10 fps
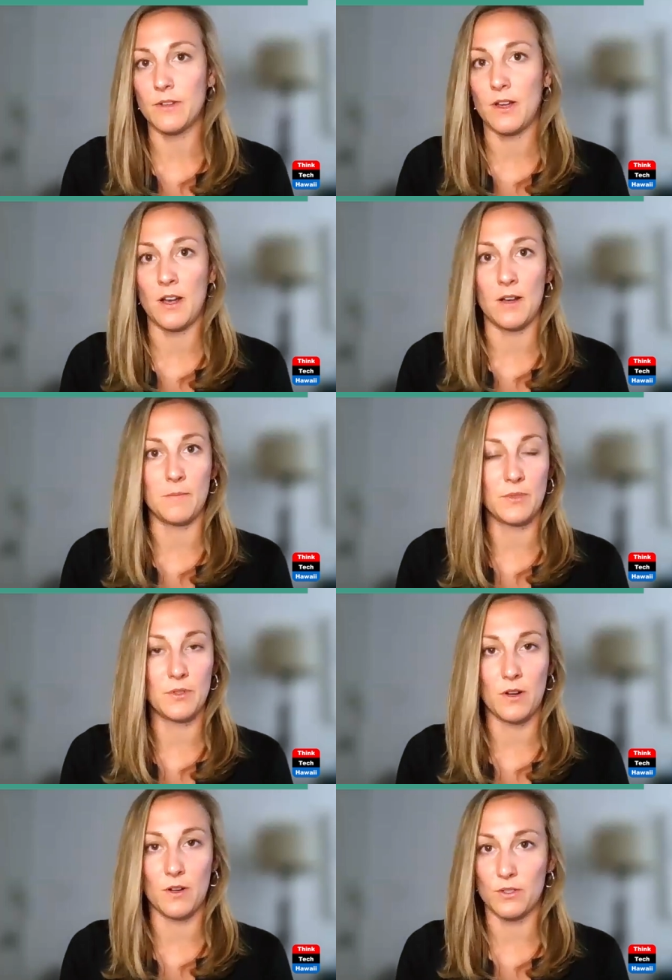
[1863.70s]
um,
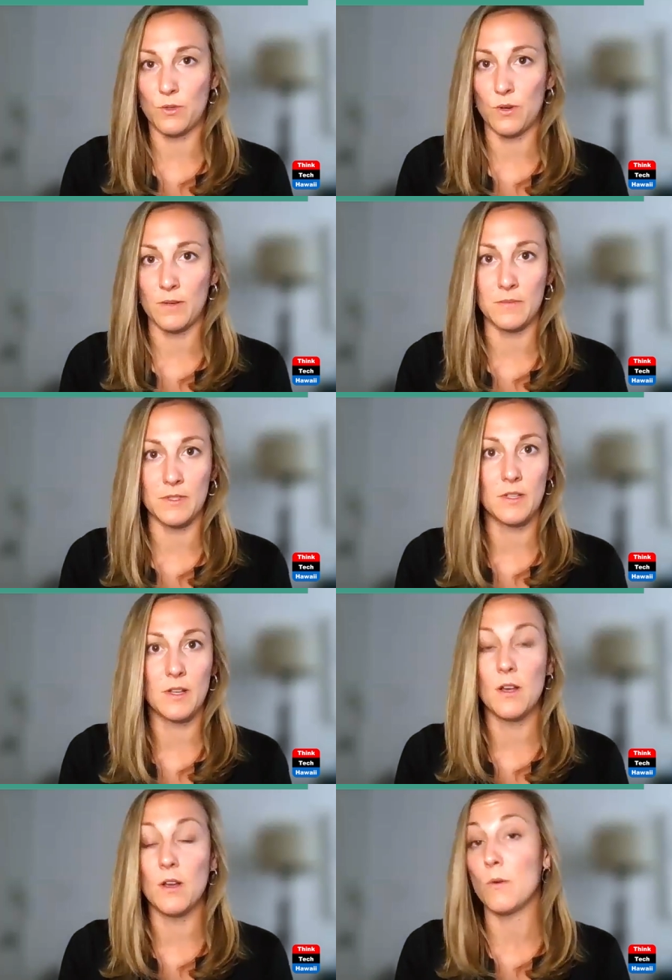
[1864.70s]
stronger storms,
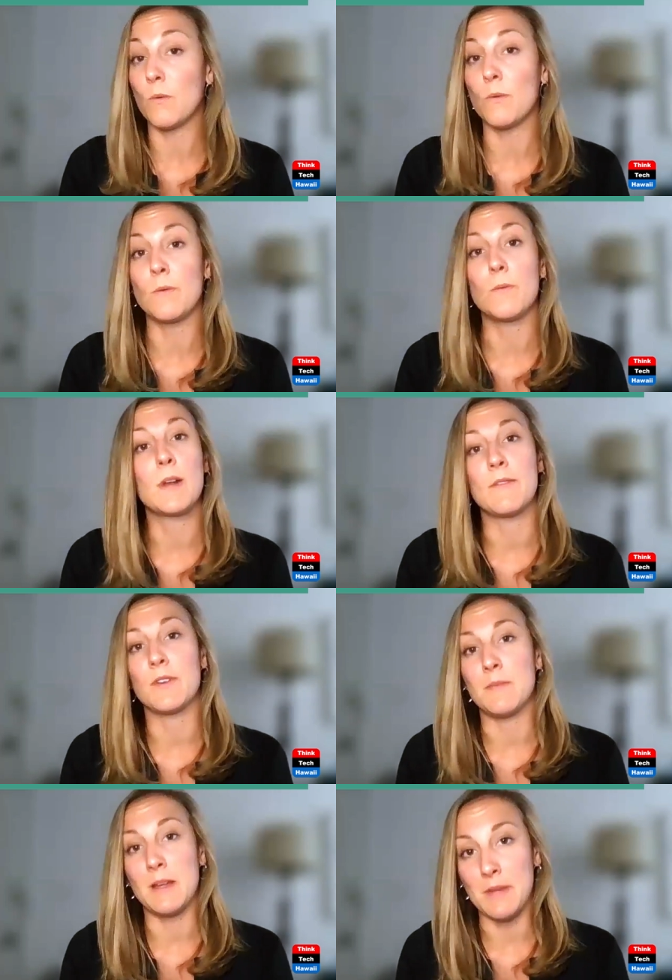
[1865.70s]
whatever
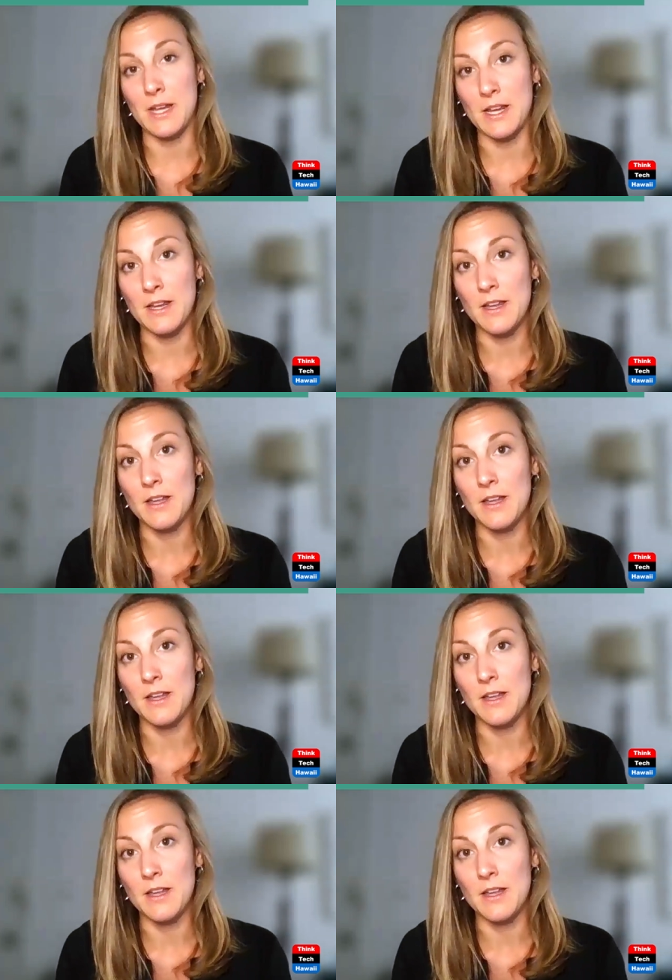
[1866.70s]
it may be.